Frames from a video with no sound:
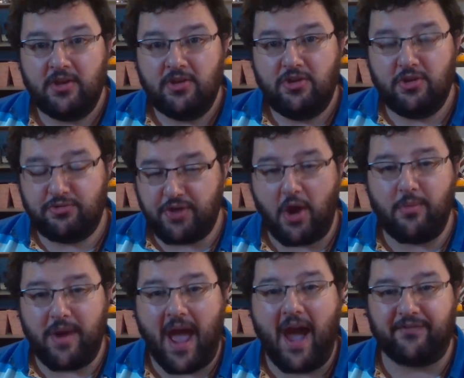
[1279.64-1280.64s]
You
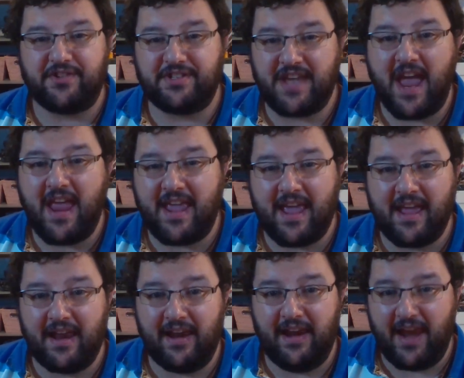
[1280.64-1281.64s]
don't have to take
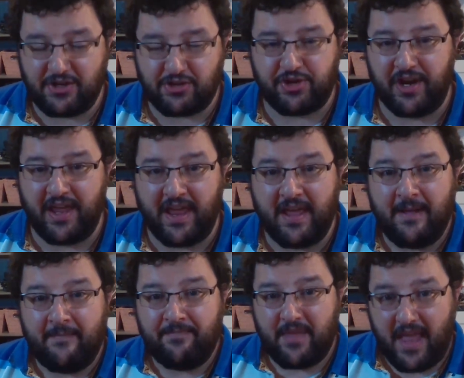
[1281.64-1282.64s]
it literally.
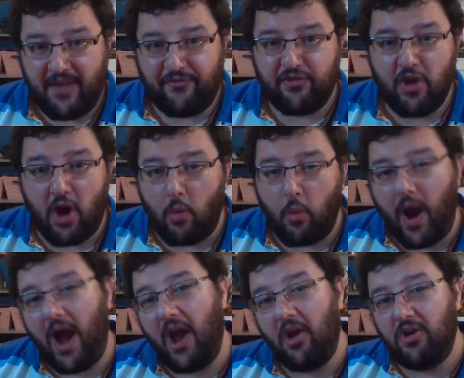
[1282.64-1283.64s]
If not,
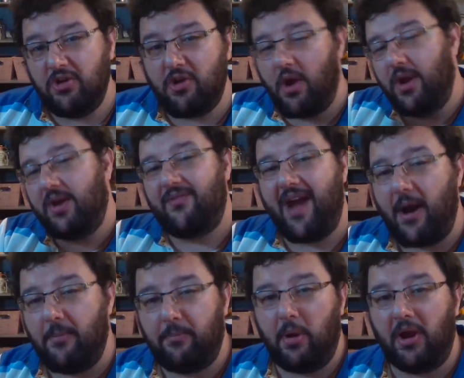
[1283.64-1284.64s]
why aren't you going
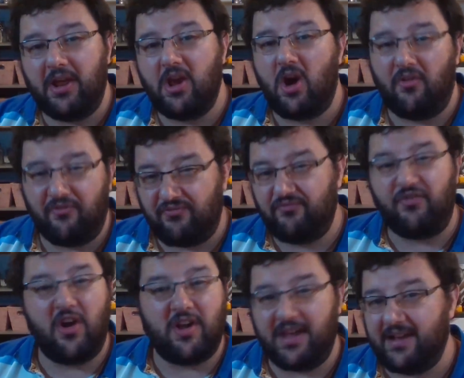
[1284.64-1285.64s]
around pulling off
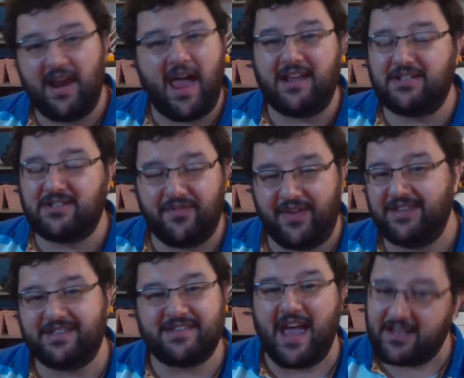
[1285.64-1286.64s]
fucking legs of
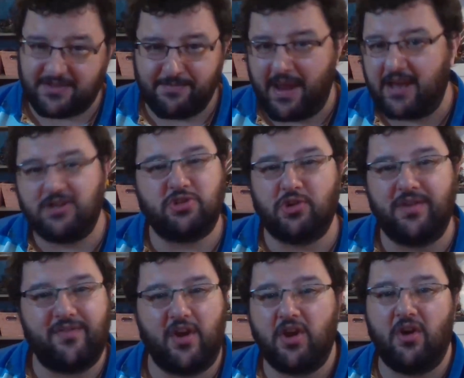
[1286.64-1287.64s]
insects and making sure
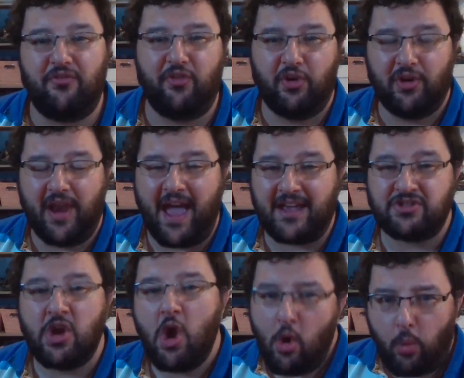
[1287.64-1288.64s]
they've only got 4 legs?
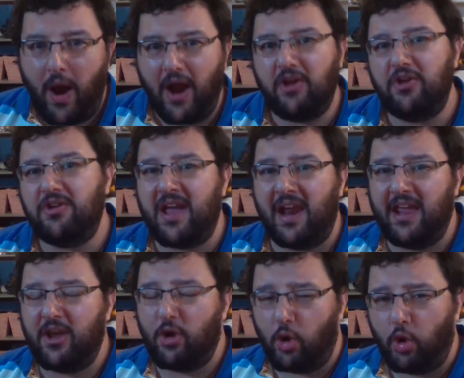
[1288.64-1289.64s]
Why aren't you
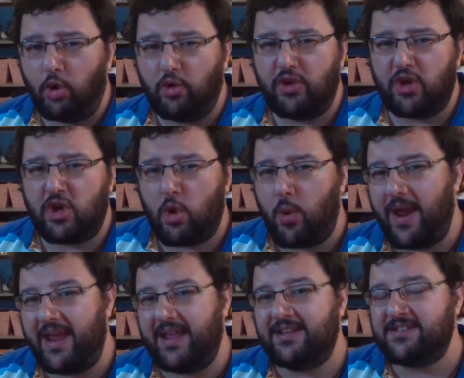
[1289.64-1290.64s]
killing all the
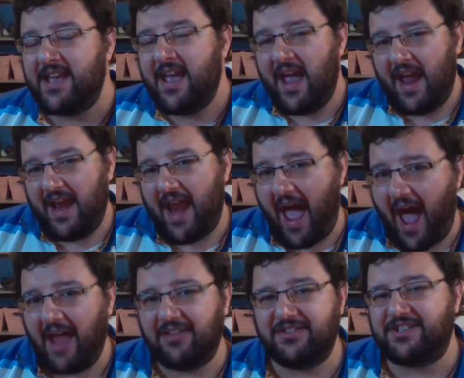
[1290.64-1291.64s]
queens in
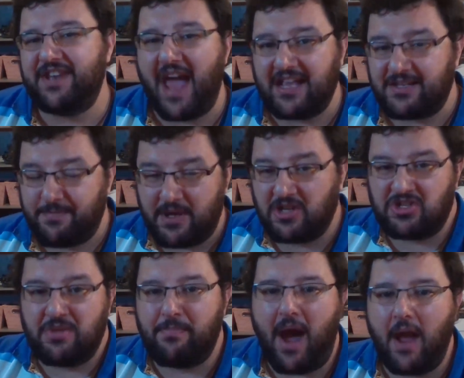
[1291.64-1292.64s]
ants' nests because
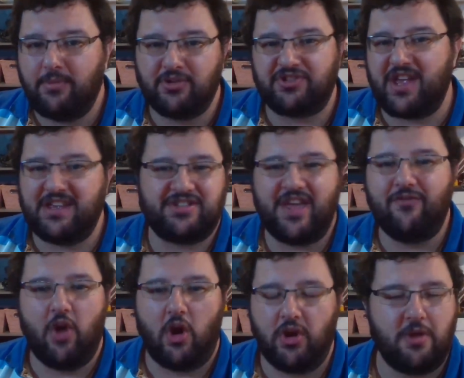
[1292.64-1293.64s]
the Bible says they've
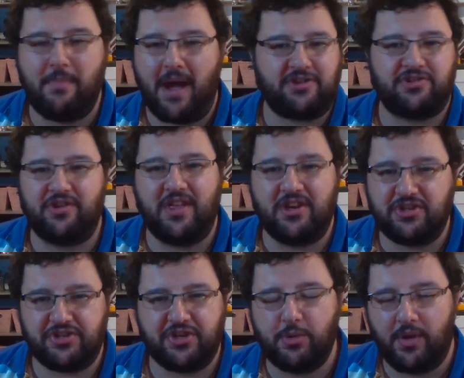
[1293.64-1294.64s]
got no master and they
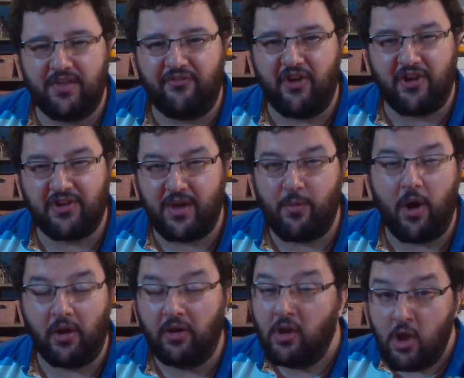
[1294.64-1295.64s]
just do what the fuck they
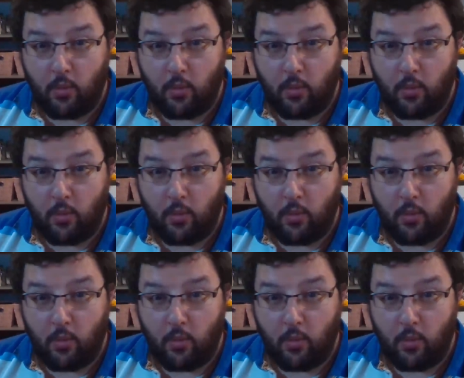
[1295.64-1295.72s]
want?